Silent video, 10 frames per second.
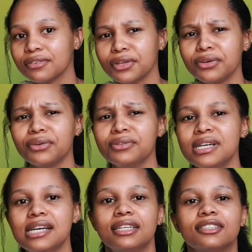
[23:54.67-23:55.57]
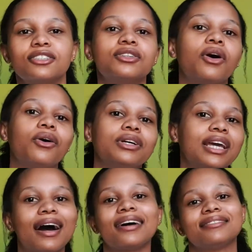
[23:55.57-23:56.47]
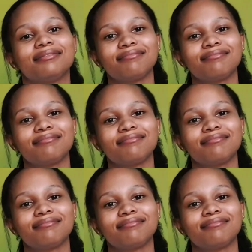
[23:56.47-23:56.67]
for you. So yeah,